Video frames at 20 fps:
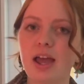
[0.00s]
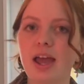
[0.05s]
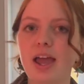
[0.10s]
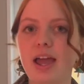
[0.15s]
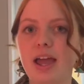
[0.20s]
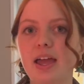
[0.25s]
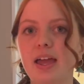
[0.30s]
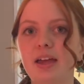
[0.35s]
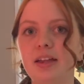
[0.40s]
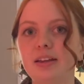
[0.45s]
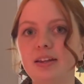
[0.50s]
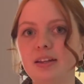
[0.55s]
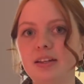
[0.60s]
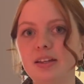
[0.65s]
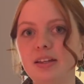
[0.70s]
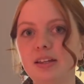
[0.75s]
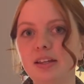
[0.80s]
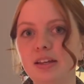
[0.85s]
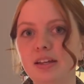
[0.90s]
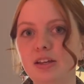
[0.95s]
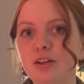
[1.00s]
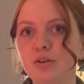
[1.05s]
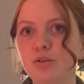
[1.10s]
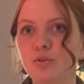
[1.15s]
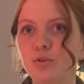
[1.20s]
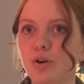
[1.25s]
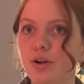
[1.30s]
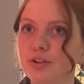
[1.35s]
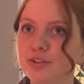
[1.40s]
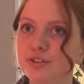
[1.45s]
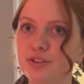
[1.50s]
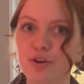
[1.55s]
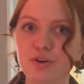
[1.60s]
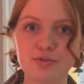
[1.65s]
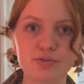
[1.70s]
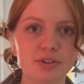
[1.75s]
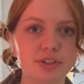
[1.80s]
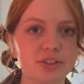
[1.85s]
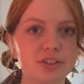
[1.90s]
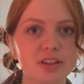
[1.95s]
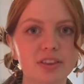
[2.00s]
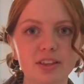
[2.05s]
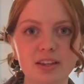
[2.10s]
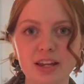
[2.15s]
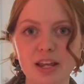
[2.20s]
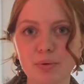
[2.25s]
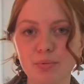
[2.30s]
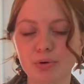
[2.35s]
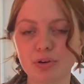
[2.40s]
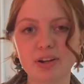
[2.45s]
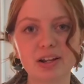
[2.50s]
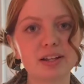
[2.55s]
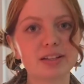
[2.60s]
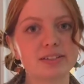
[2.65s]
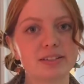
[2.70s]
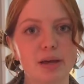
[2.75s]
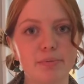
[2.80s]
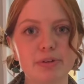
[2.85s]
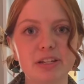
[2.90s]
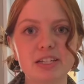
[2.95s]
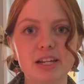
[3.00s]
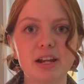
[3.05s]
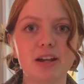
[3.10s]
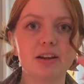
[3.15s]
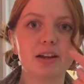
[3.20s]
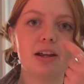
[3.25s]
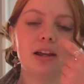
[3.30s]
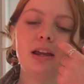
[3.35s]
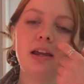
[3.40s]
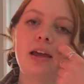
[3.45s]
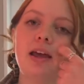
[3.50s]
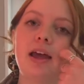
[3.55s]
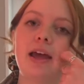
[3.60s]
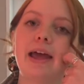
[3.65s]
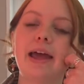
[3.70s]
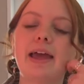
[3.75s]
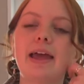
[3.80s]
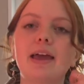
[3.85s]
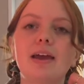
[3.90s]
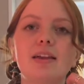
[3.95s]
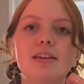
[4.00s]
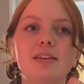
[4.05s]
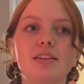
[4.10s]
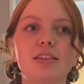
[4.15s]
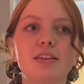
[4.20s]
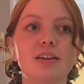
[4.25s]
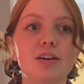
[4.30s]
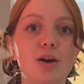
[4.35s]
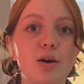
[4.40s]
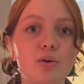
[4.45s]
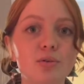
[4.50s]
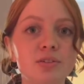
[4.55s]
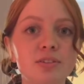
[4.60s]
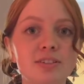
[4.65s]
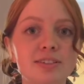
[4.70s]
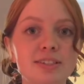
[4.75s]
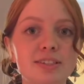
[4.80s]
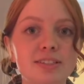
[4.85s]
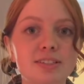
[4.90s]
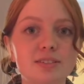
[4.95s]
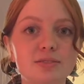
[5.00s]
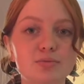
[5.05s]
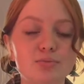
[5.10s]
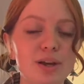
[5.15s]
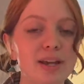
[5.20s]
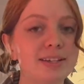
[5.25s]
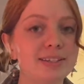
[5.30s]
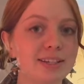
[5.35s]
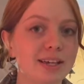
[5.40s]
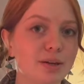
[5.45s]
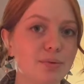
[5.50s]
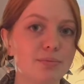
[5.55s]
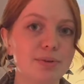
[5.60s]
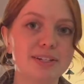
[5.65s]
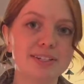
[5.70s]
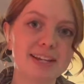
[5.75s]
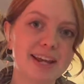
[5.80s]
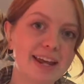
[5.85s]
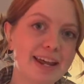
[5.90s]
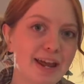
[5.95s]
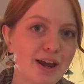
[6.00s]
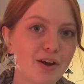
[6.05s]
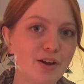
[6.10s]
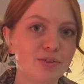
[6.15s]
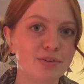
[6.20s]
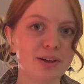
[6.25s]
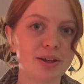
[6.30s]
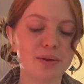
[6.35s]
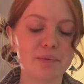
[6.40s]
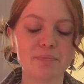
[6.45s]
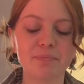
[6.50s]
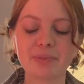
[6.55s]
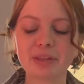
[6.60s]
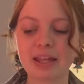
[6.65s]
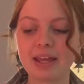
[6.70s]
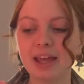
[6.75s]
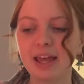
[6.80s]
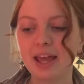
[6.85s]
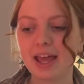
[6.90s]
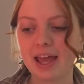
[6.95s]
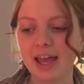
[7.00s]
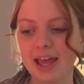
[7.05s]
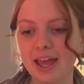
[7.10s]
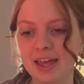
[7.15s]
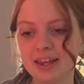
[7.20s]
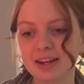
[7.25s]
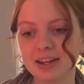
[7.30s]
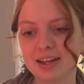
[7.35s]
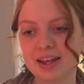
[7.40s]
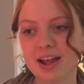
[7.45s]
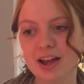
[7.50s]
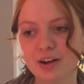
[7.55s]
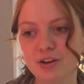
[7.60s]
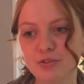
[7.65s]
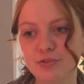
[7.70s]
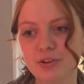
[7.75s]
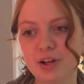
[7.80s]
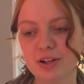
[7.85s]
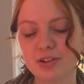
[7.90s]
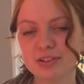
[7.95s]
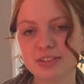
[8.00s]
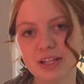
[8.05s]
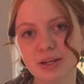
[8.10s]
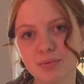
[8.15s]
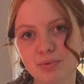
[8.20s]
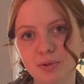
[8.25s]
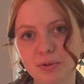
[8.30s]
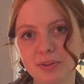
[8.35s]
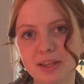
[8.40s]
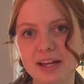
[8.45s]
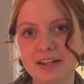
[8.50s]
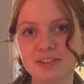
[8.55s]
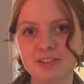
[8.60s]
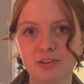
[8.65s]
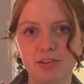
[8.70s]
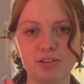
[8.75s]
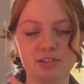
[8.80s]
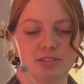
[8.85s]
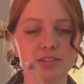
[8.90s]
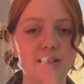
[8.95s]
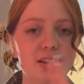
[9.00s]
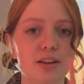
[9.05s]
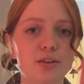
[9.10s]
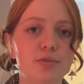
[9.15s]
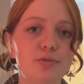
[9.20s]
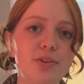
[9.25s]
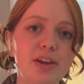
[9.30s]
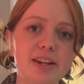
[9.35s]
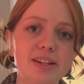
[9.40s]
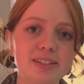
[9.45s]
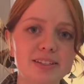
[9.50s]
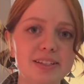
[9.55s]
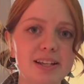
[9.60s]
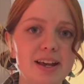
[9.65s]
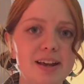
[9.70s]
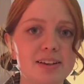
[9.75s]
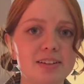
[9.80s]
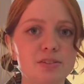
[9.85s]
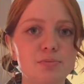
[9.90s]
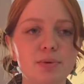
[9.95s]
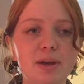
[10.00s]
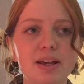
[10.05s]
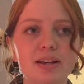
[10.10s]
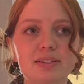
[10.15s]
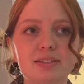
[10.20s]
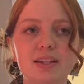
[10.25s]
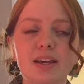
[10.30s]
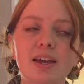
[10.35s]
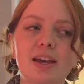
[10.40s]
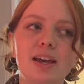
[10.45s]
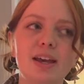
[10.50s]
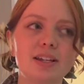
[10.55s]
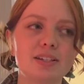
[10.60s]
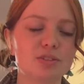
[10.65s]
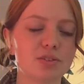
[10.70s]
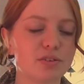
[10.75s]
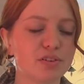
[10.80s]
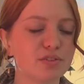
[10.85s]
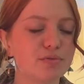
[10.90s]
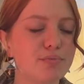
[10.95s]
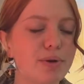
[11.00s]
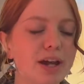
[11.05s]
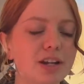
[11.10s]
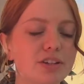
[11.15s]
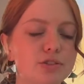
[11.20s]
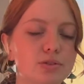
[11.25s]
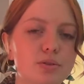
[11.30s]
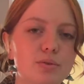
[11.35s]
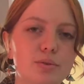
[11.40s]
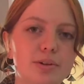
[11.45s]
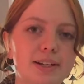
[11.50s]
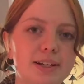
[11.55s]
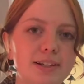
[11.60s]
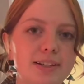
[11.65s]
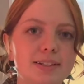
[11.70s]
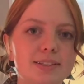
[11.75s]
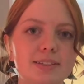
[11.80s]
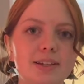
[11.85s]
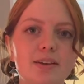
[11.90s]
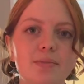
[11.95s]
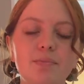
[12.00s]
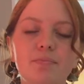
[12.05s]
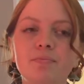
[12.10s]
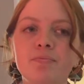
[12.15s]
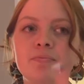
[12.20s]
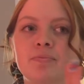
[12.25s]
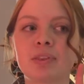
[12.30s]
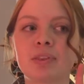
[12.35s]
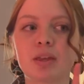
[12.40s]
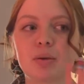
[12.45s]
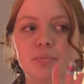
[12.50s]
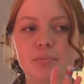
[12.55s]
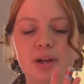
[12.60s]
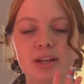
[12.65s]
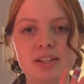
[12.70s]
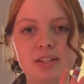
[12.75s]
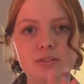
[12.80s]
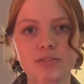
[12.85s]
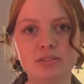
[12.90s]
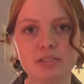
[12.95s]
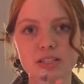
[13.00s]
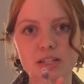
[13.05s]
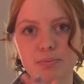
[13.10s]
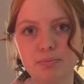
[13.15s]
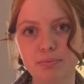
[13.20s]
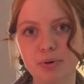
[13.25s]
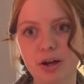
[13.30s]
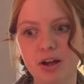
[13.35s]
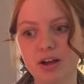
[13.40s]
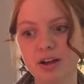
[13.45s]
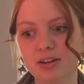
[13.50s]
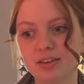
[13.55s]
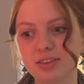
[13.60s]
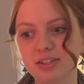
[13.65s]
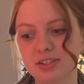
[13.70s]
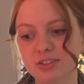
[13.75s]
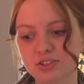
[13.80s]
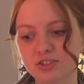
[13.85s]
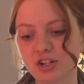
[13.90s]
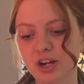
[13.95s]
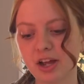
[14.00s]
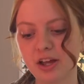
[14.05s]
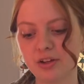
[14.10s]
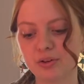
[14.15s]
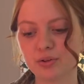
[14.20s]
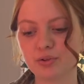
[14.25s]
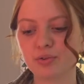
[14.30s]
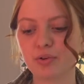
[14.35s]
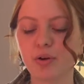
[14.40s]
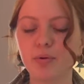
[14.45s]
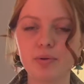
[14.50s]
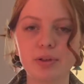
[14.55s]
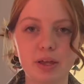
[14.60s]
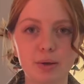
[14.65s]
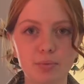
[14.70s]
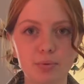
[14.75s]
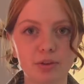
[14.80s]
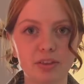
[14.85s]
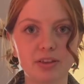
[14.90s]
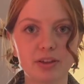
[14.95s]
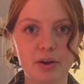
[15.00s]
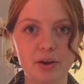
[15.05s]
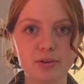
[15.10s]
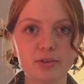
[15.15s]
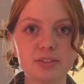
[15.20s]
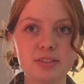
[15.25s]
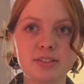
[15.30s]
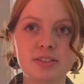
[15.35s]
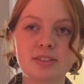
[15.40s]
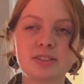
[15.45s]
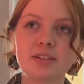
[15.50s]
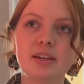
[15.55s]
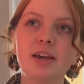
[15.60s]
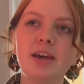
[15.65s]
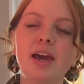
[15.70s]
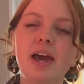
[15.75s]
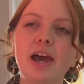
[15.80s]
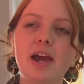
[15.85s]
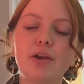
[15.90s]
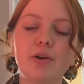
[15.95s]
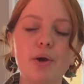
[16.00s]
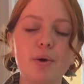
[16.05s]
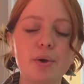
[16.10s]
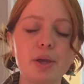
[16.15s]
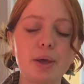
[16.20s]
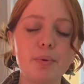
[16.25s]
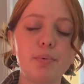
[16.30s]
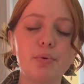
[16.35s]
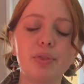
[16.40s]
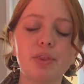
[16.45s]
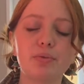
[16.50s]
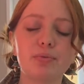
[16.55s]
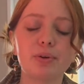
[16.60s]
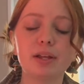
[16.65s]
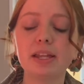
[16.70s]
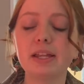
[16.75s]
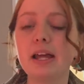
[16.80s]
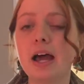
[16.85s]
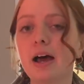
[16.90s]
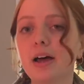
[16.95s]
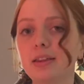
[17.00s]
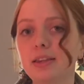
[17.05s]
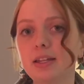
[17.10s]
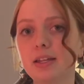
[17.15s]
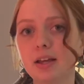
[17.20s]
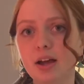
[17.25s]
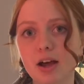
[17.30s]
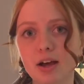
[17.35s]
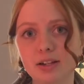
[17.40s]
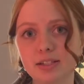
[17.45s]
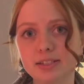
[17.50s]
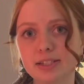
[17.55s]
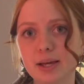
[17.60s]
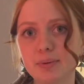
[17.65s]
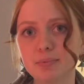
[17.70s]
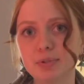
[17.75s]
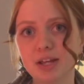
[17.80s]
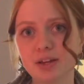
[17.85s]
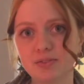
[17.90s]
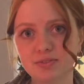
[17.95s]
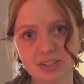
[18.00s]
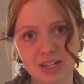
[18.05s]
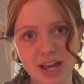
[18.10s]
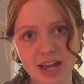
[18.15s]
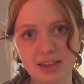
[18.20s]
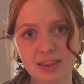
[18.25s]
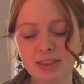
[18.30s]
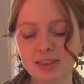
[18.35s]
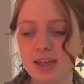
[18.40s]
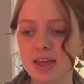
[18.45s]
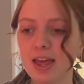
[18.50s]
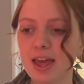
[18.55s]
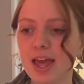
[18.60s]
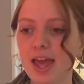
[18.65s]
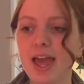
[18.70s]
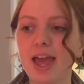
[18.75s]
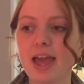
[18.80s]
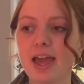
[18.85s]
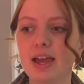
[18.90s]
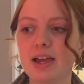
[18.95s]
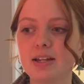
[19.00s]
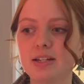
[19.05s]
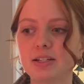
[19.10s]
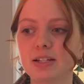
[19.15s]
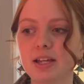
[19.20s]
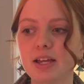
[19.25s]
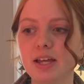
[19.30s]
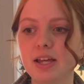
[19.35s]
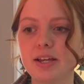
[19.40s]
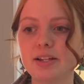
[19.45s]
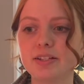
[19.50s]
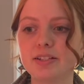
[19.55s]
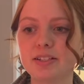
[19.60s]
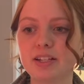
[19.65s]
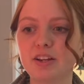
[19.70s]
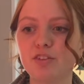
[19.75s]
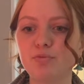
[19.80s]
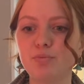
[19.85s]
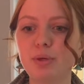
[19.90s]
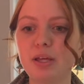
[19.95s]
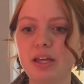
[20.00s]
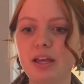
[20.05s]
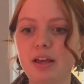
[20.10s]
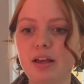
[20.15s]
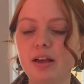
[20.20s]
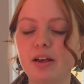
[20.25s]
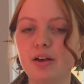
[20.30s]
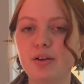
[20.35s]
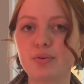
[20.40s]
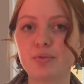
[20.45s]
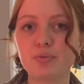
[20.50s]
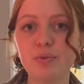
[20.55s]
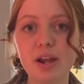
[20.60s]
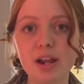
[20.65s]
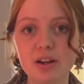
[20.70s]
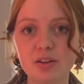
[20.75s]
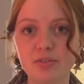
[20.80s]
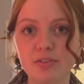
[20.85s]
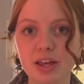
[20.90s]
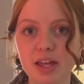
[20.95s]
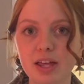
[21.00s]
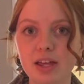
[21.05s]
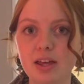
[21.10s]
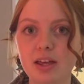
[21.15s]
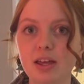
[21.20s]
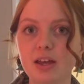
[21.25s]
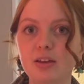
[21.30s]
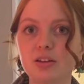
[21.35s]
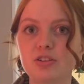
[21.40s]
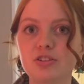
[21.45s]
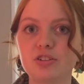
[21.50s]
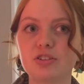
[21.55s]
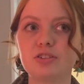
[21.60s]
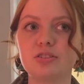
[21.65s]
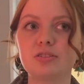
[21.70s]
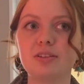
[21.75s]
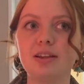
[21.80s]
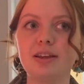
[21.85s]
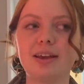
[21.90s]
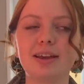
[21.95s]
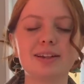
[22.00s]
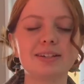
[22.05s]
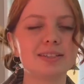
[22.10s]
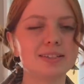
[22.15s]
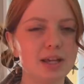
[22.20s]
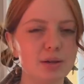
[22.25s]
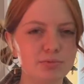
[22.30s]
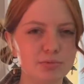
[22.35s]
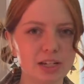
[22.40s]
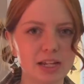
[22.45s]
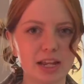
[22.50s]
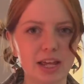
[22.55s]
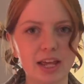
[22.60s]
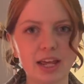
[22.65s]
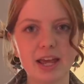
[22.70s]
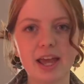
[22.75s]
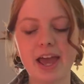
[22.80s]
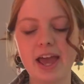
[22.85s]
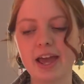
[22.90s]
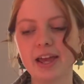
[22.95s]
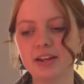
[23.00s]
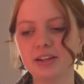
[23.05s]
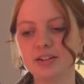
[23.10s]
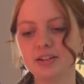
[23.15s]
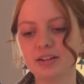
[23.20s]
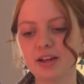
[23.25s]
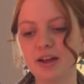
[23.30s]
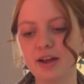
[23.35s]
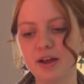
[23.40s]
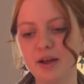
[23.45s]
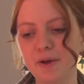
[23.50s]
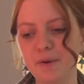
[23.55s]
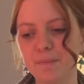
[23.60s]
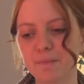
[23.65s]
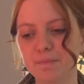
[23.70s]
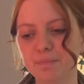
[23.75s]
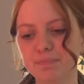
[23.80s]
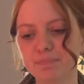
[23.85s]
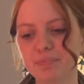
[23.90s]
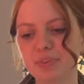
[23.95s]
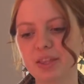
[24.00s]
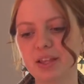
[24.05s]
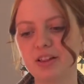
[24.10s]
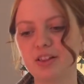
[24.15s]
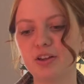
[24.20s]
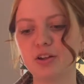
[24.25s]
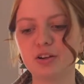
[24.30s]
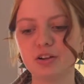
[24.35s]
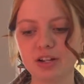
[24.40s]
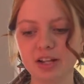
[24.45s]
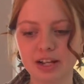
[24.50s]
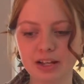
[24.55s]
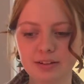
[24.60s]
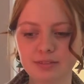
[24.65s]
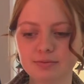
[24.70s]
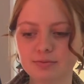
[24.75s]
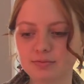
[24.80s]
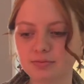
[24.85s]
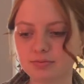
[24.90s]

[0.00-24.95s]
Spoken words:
and he crawls over to the neighboring cemetery, and the ghosts raise him and take care of him. And it kind of follows him through that, so there's a lot of fantasy aspects, it's sort of magical realism, but you see Bod, this child, growing up with ghosts, and growing up with a really healthy concept of death, and instead of being afraid of it, just accepting it and learning